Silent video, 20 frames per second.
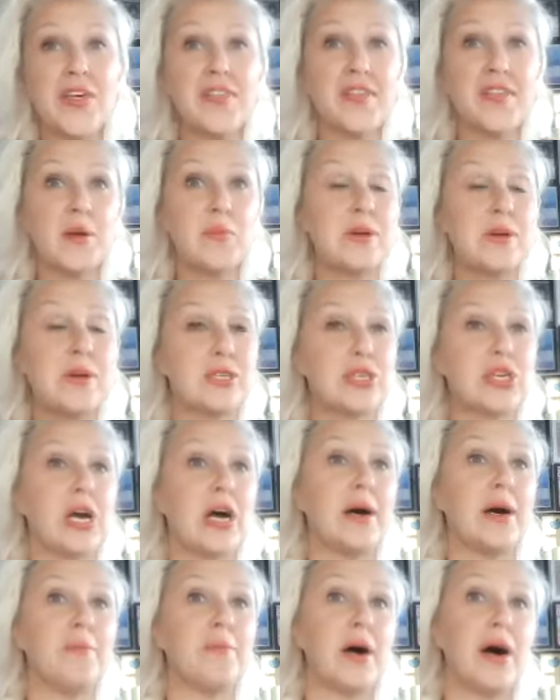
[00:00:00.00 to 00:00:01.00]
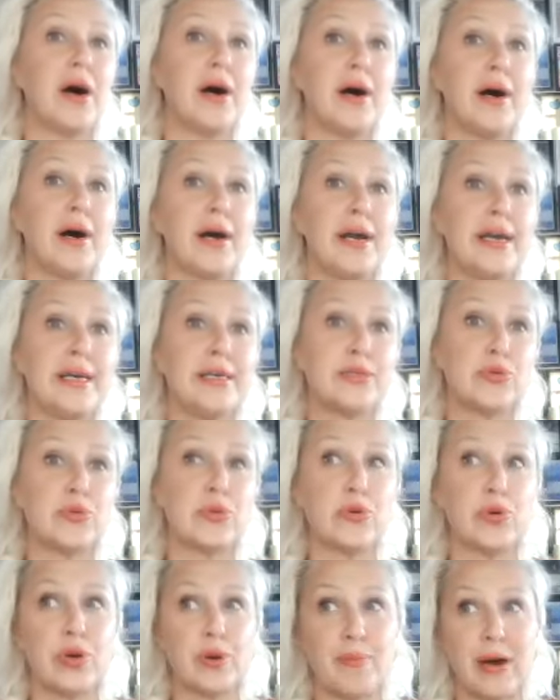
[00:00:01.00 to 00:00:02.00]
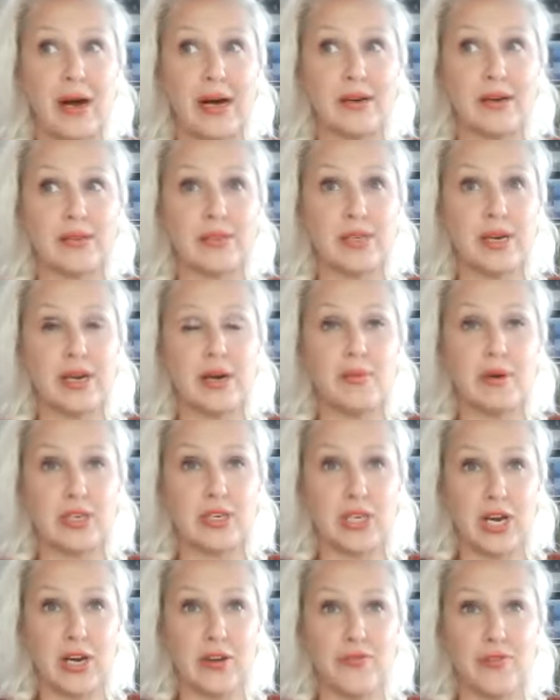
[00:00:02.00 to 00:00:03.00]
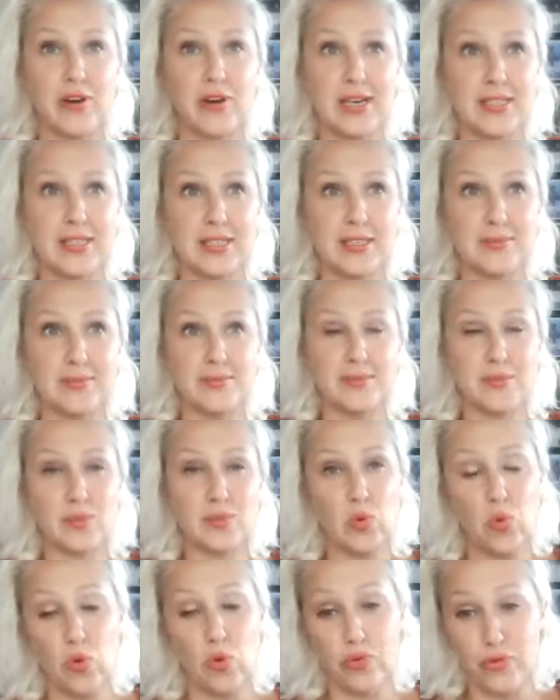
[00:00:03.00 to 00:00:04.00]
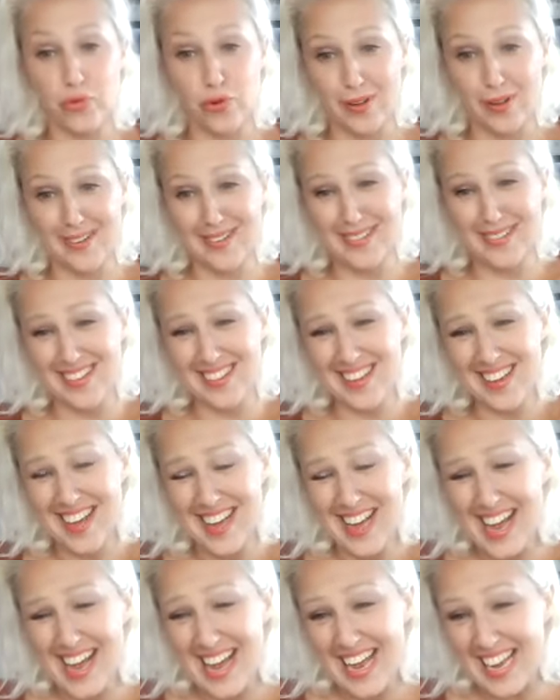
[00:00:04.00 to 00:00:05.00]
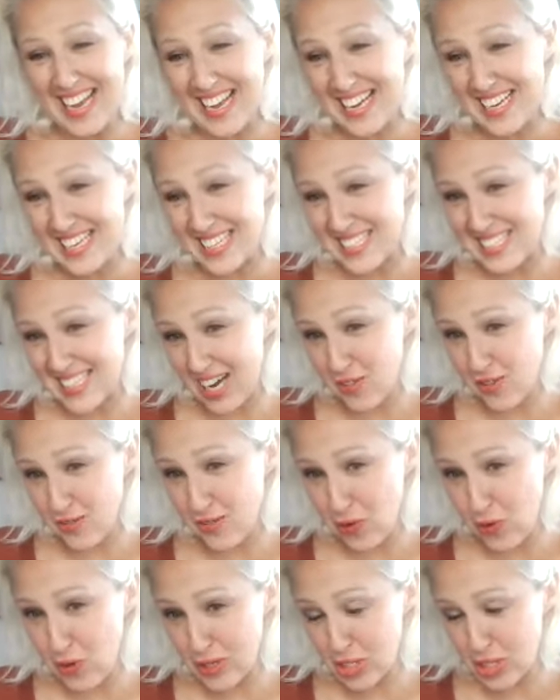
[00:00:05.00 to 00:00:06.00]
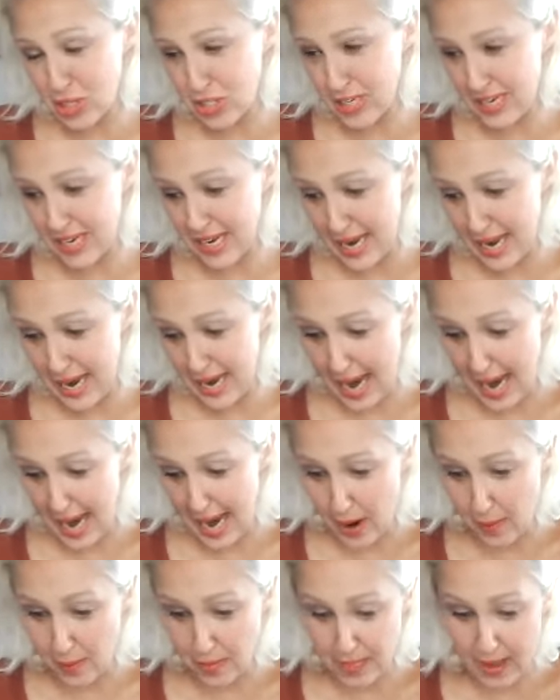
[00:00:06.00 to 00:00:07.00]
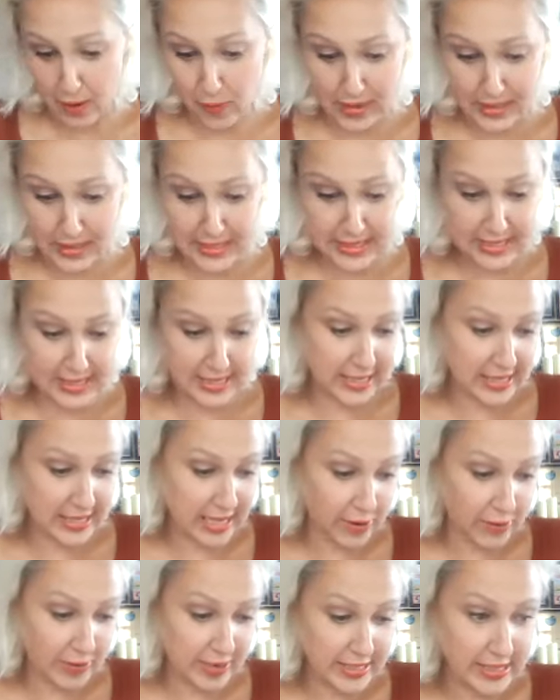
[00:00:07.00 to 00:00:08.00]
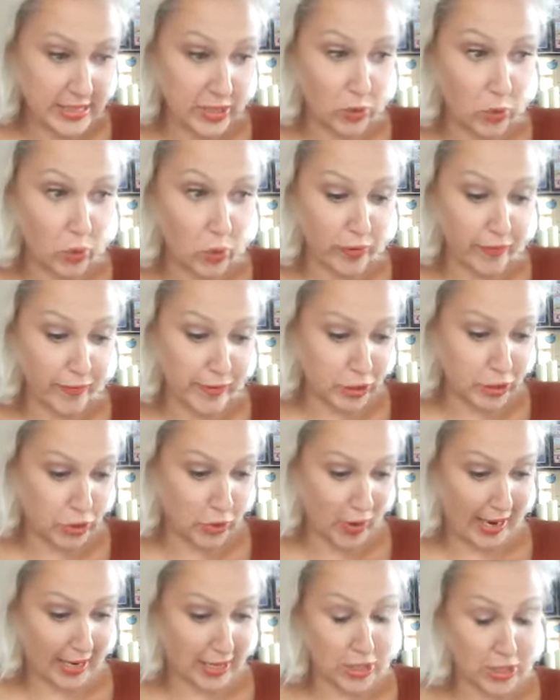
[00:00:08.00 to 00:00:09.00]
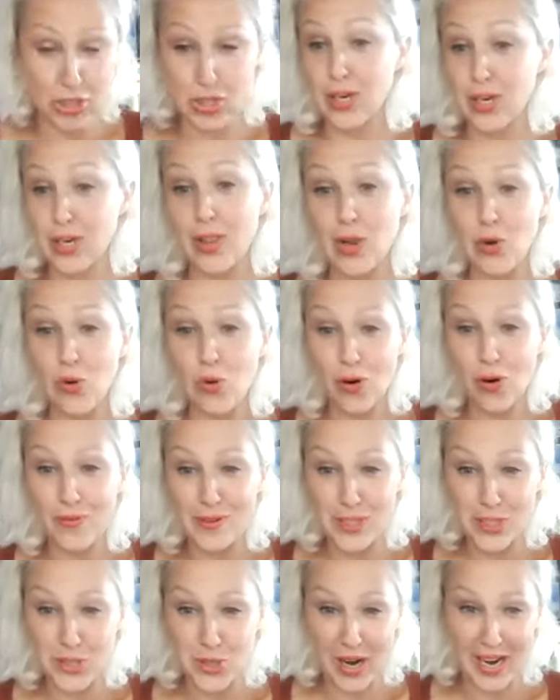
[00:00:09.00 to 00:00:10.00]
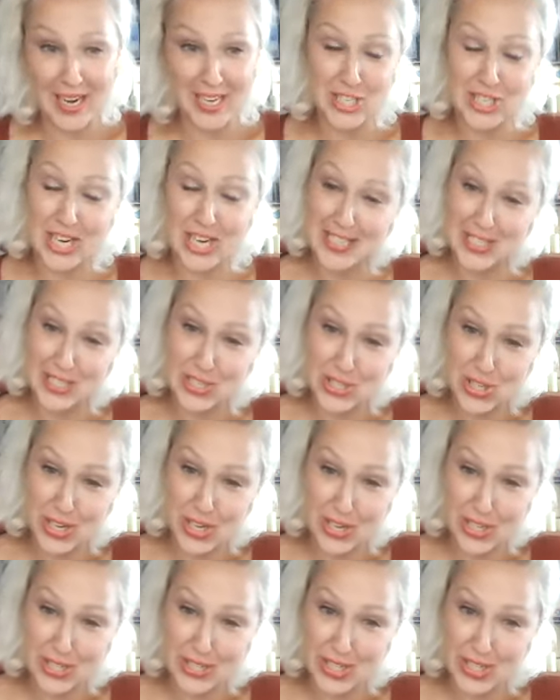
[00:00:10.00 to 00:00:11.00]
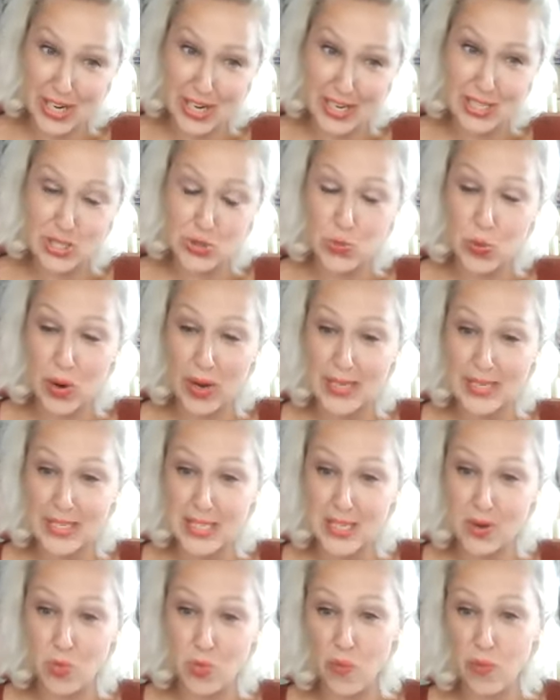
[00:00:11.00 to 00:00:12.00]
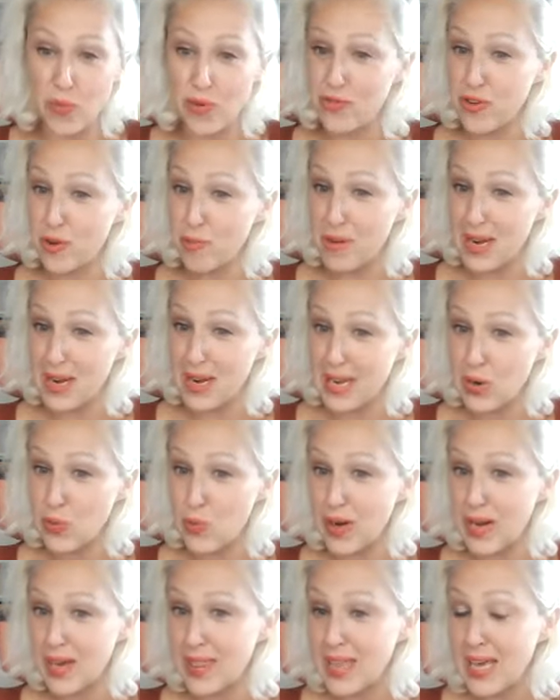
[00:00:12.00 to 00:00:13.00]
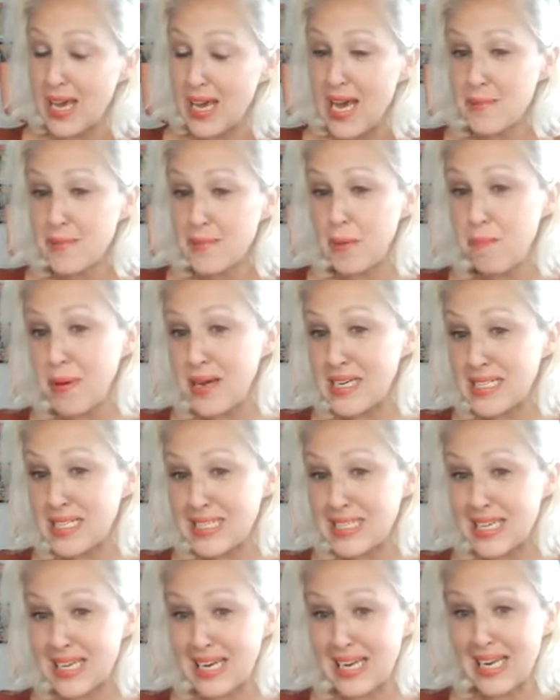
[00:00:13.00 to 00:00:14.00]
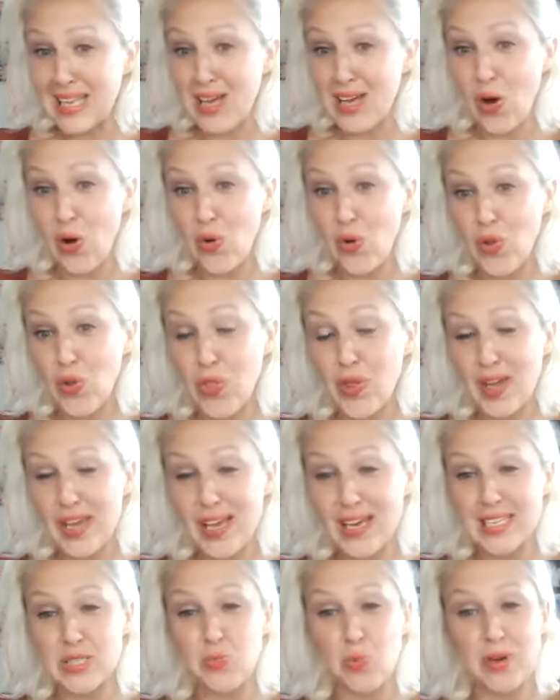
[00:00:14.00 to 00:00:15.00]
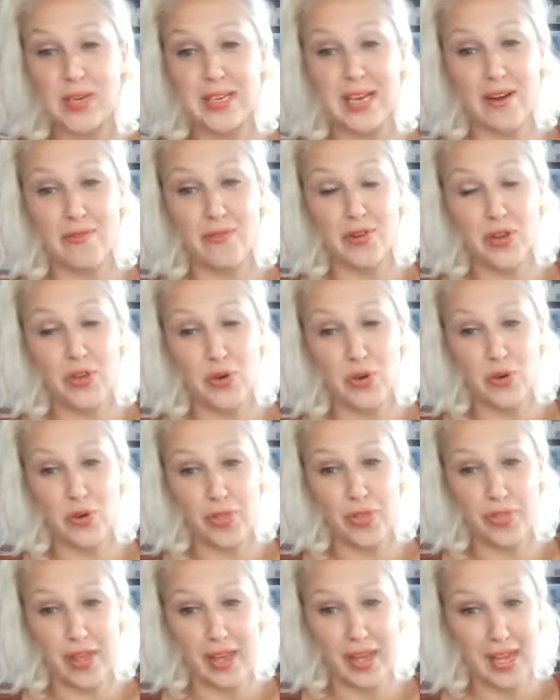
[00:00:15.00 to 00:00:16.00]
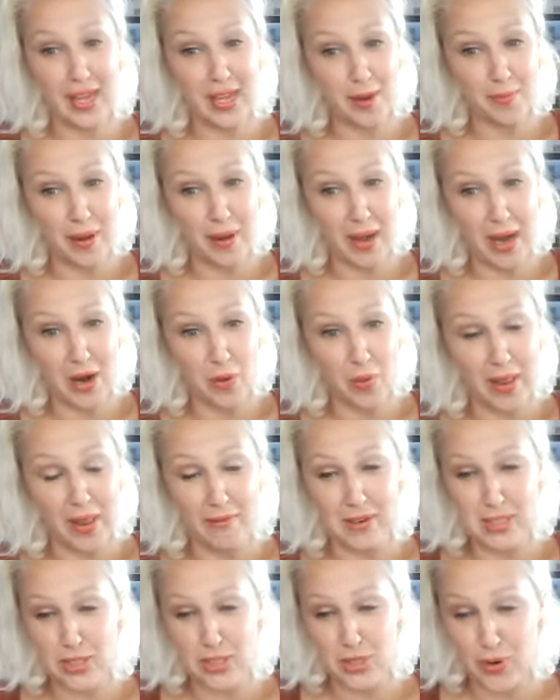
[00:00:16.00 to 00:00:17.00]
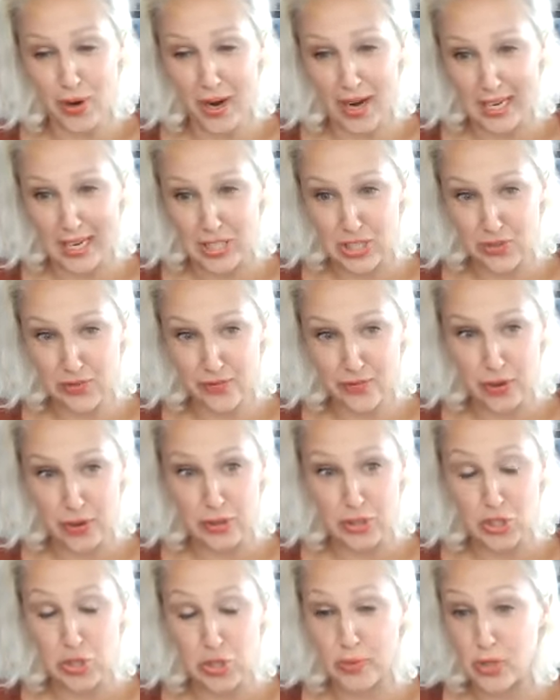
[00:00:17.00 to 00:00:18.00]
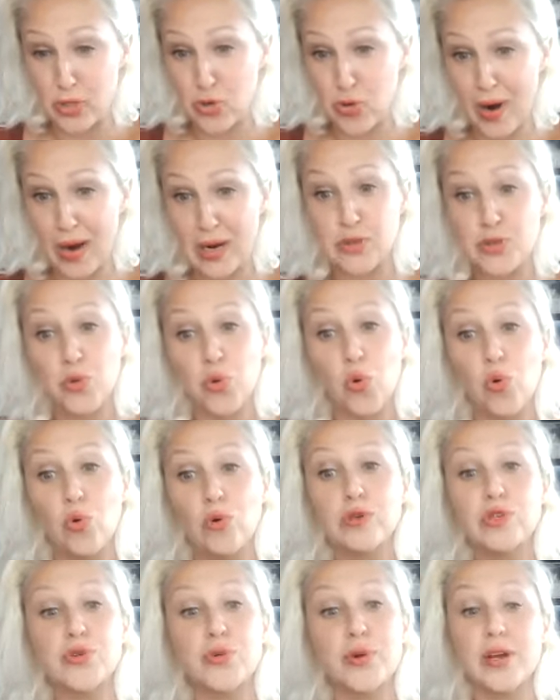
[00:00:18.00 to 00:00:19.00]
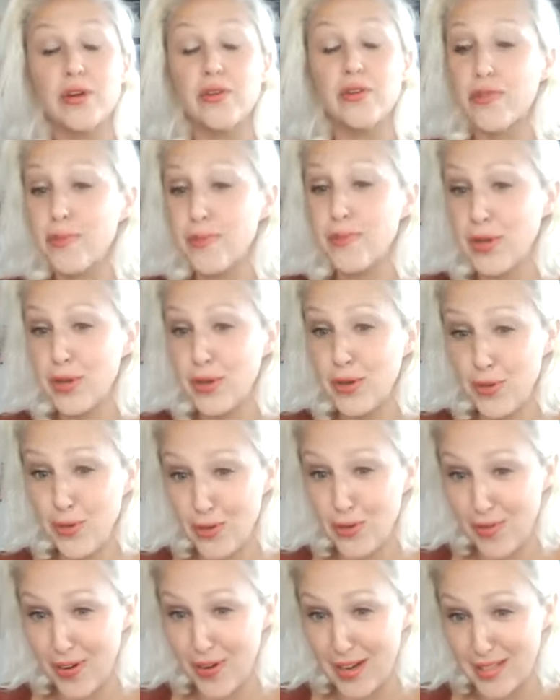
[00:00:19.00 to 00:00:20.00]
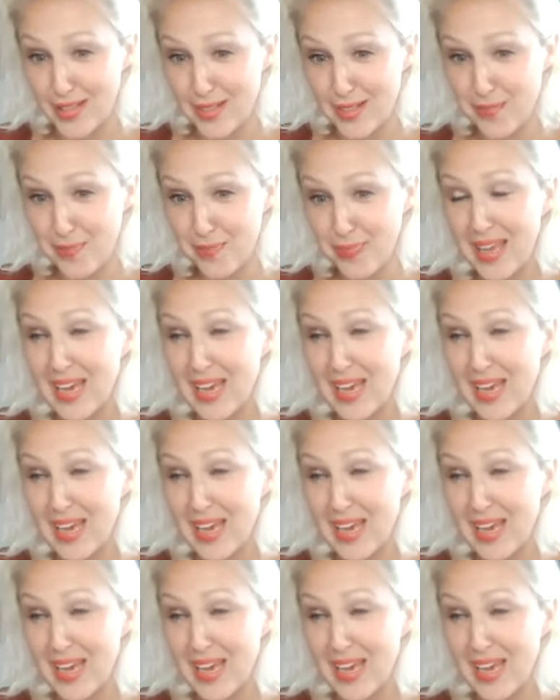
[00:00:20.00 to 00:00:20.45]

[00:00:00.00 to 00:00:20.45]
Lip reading: thing which I talk about, which I find awful, is unfortunately there is the law of attraction, and the law of attraction has a dark side as well as the one we're familiar with. But basically, the whole thing is whatever you're thinking about, whatever's in your energy field, you attract. You're ordering it from the universe.